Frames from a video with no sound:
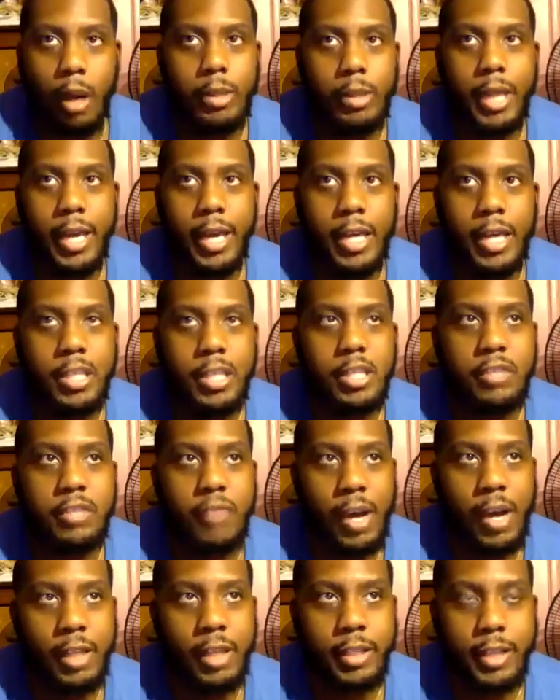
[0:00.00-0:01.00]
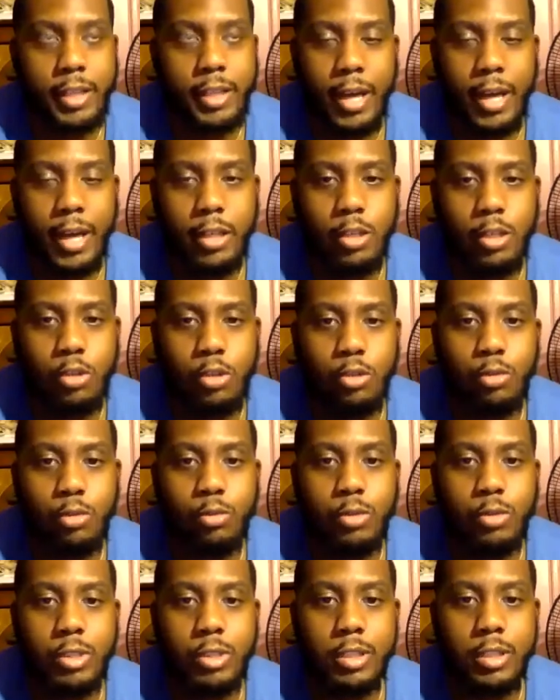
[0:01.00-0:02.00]
glad he just finally got
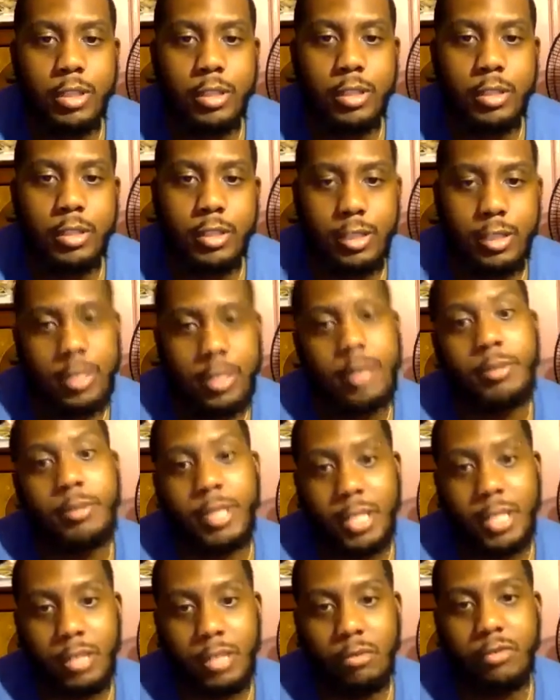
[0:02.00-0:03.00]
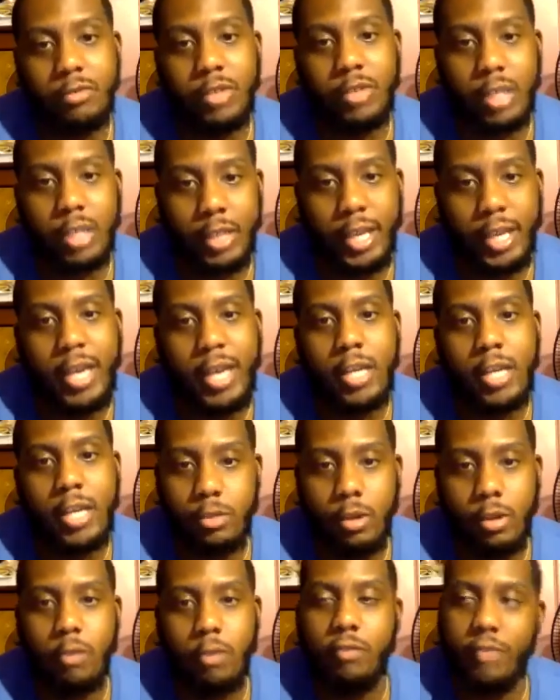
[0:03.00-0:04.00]
true to himself within the last
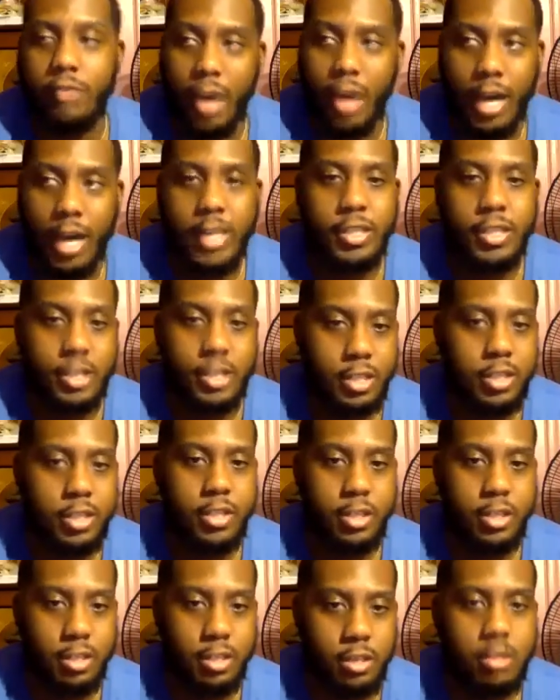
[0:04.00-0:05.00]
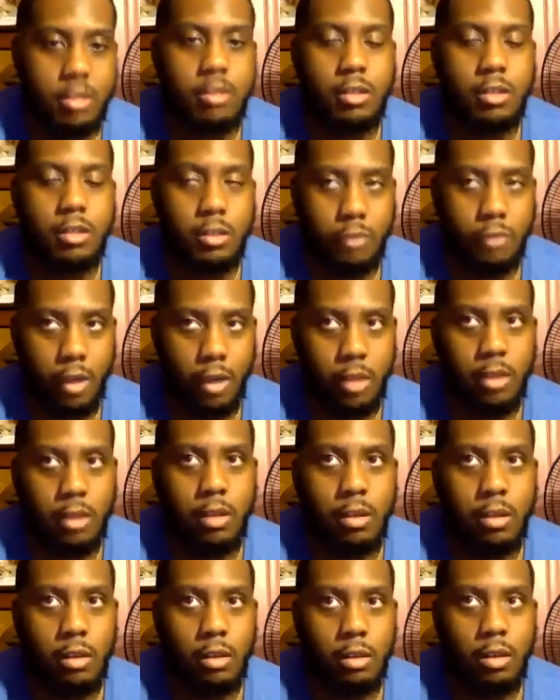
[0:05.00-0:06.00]
5 6 years, stuff like
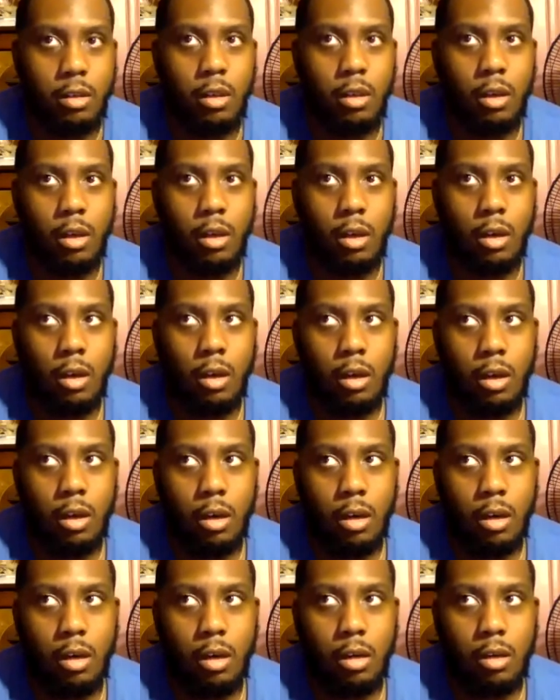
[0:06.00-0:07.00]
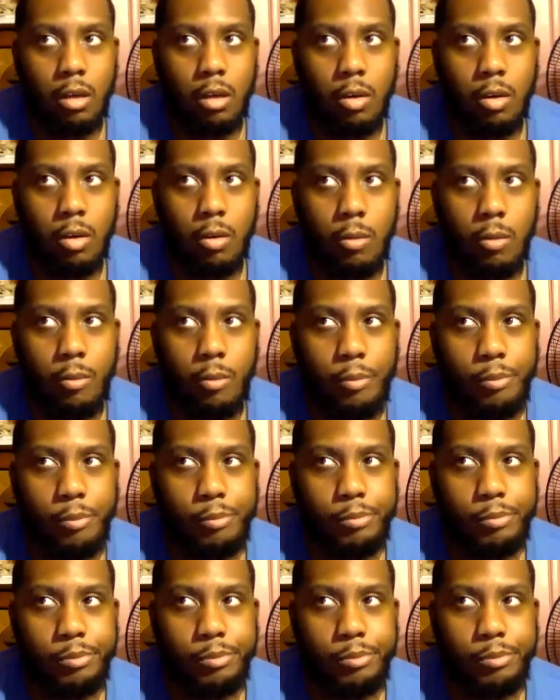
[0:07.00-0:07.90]
that. Um,